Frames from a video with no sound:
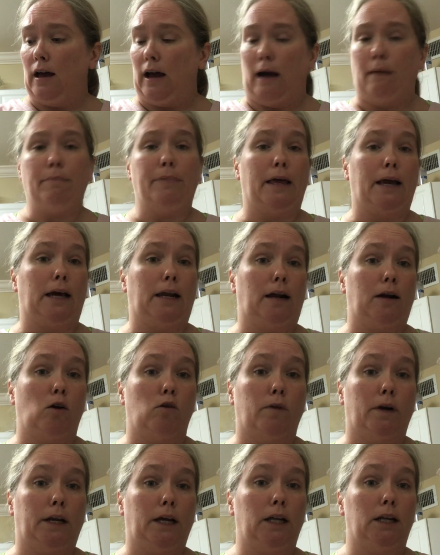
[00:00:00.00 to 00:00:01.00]
I'm thinking I
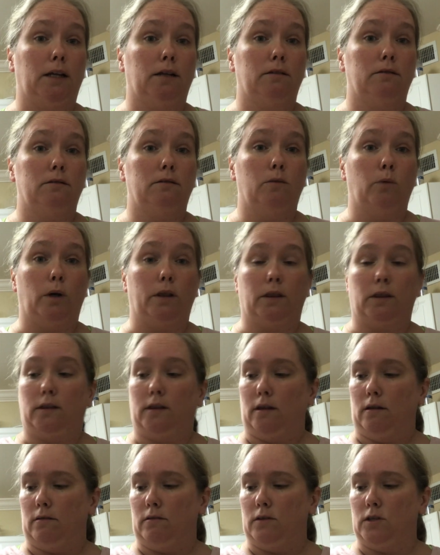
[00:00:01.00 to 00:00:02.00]
overdid it with
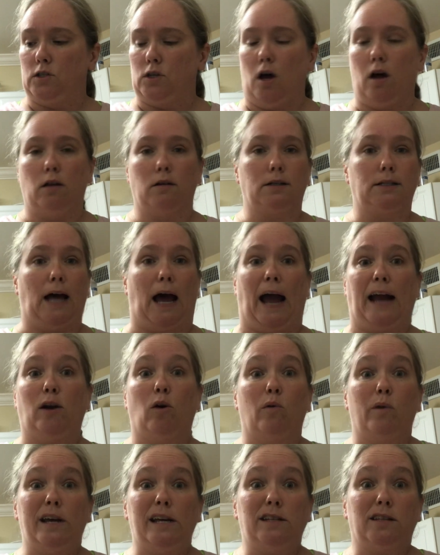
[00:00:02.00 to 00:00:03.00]
the salt because I
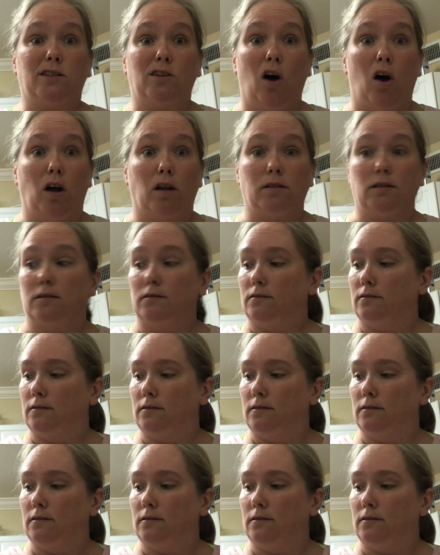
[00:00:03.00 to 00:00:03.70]
don't eat salt.